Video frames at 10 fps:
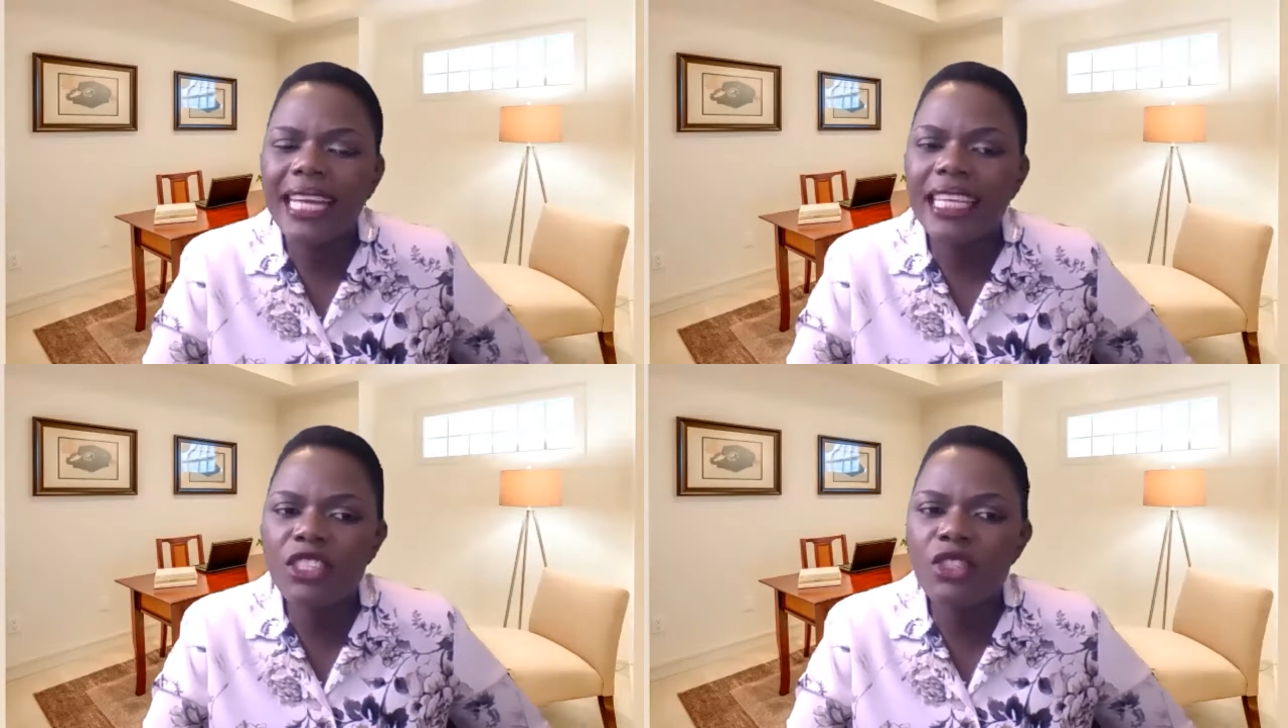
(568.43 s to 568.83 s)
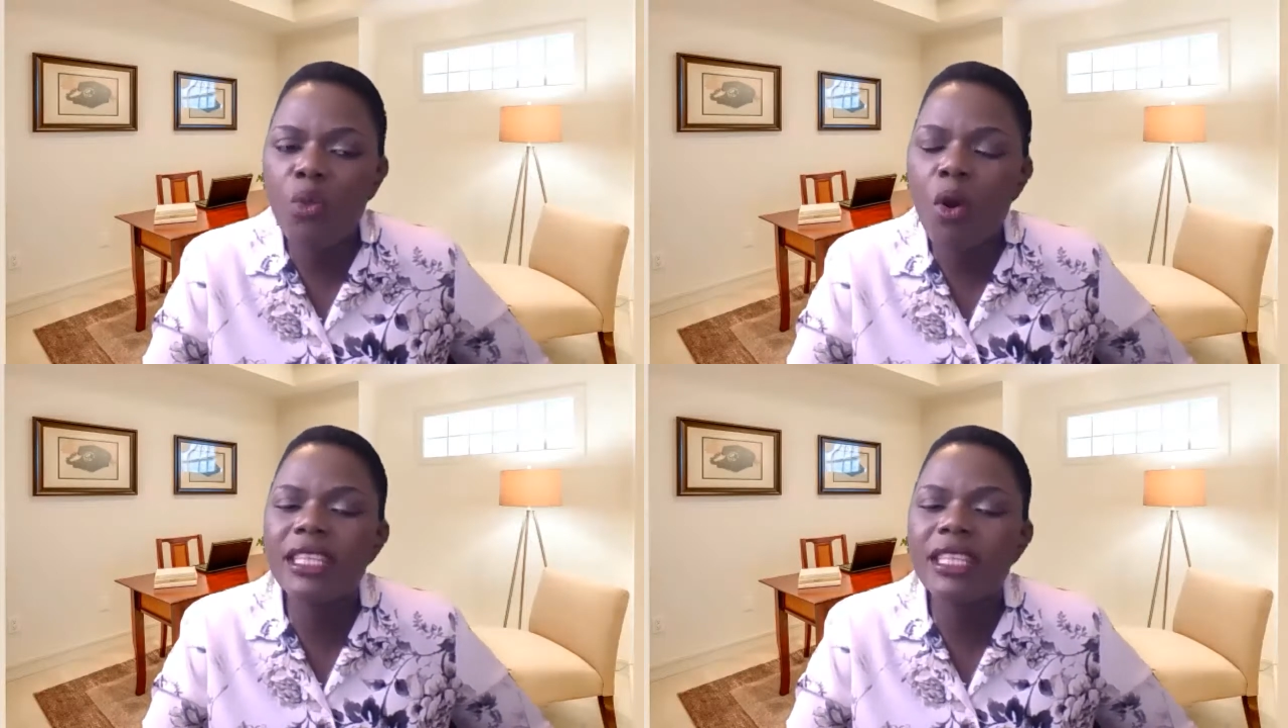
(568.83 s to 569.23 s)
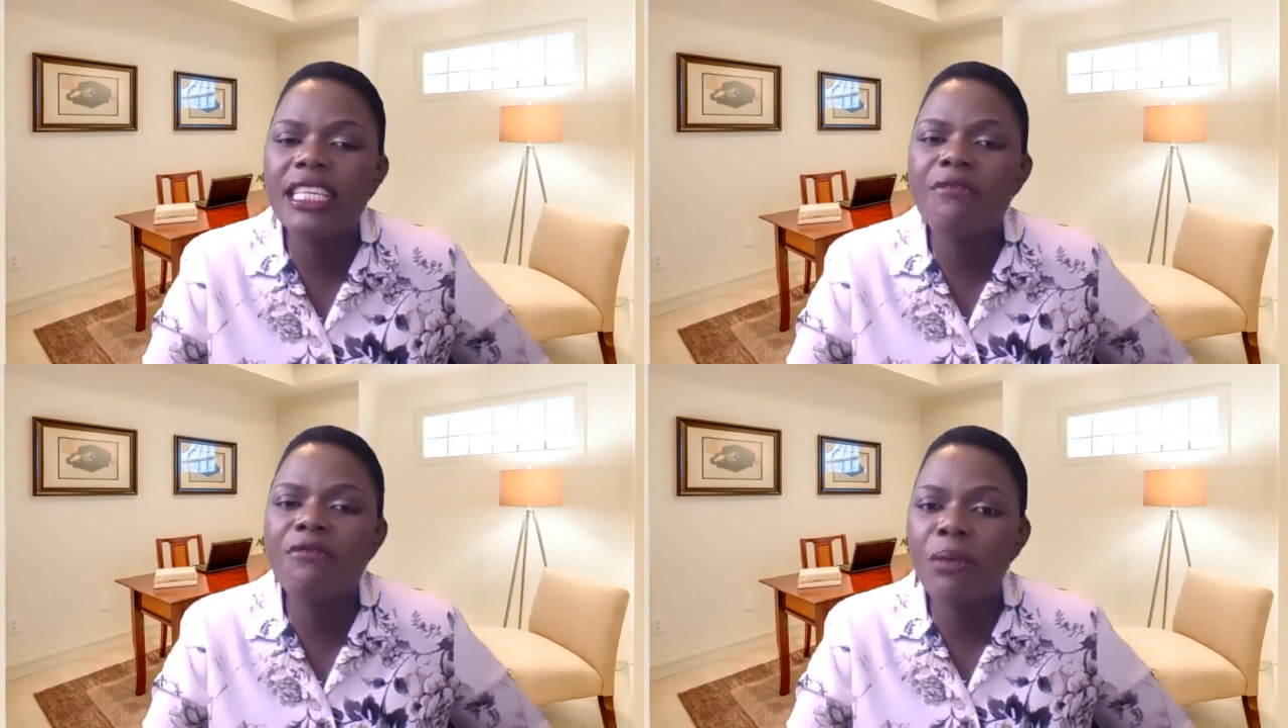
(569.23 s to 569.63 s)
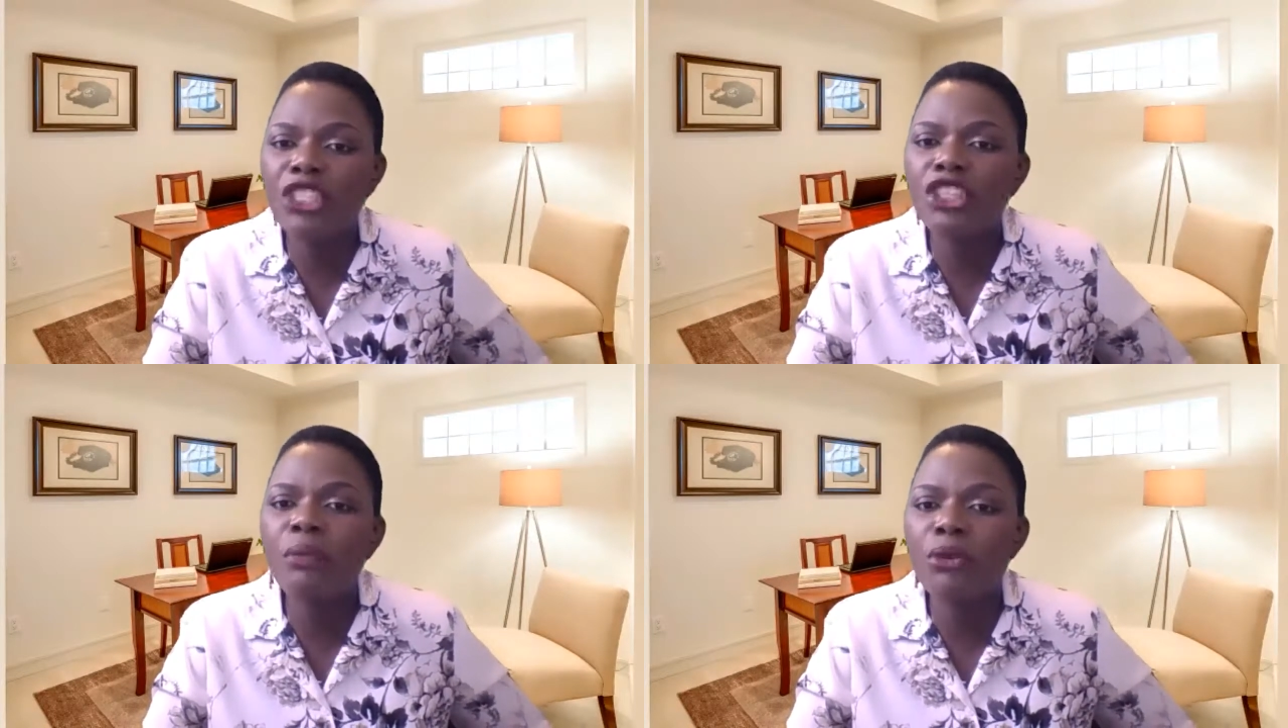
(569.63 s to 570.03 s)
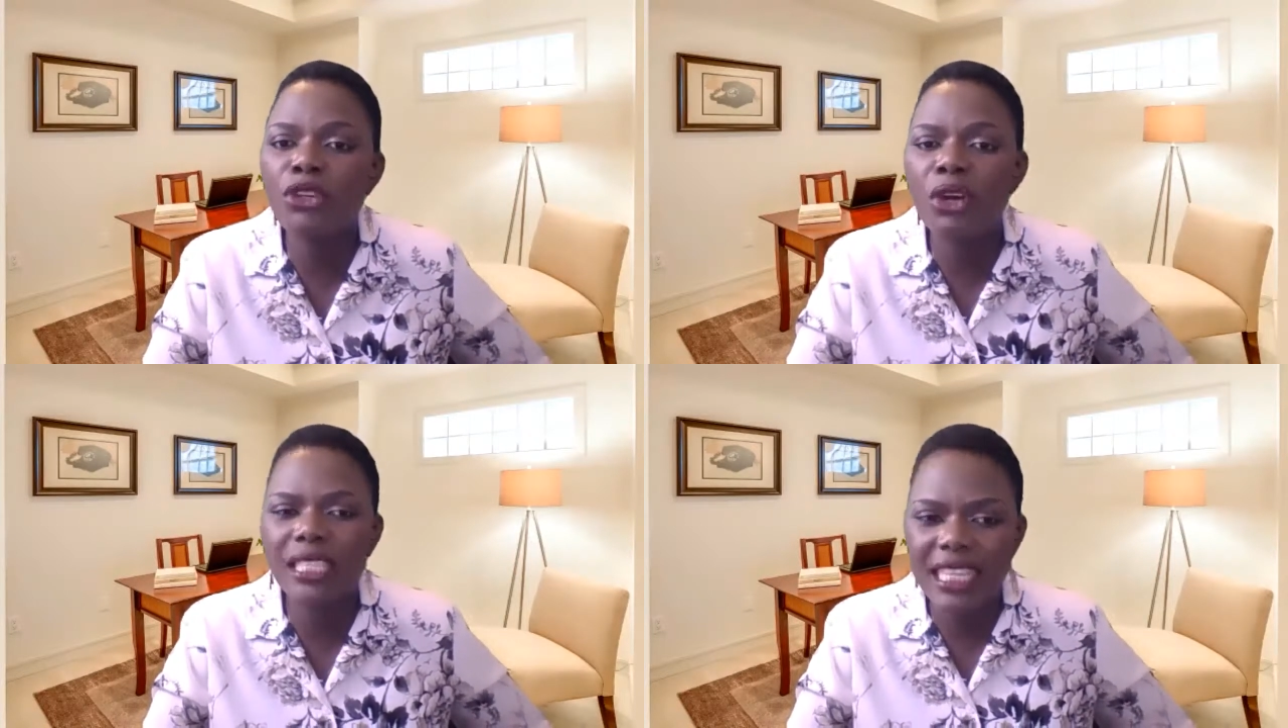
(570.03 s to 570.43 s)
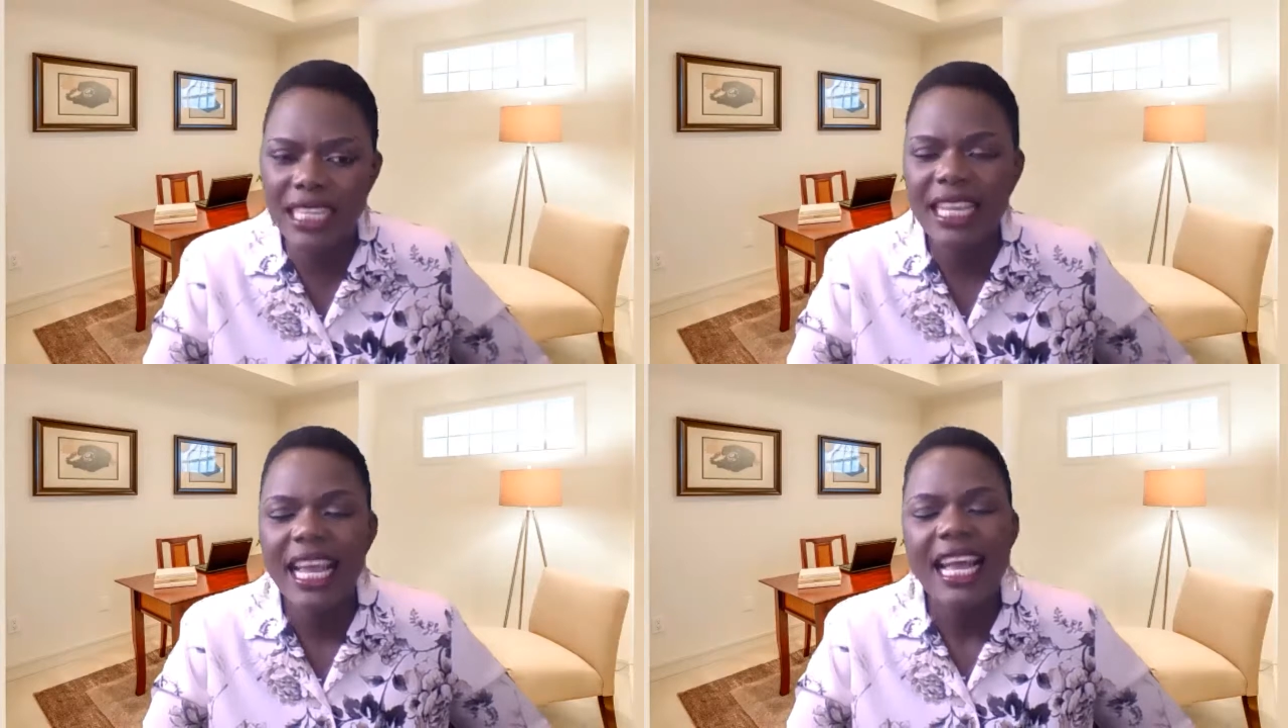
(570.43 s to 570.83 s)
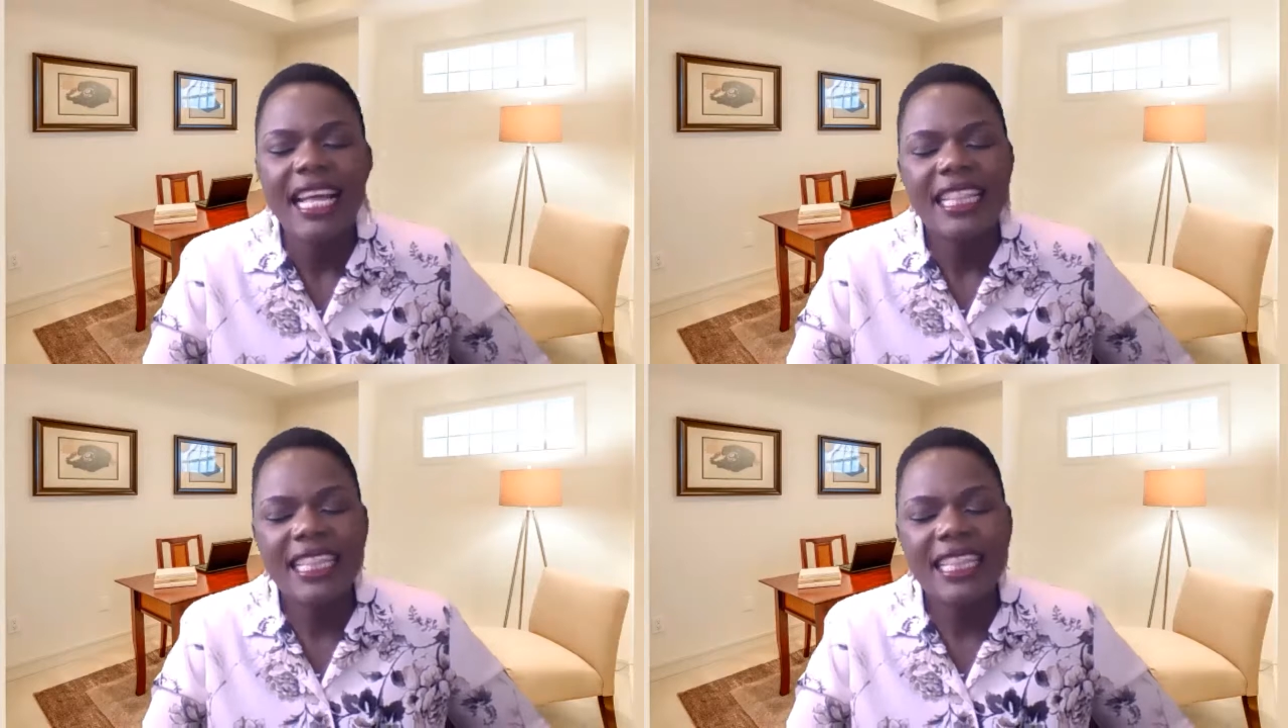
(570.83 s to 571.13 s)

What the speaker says: That is what information product is.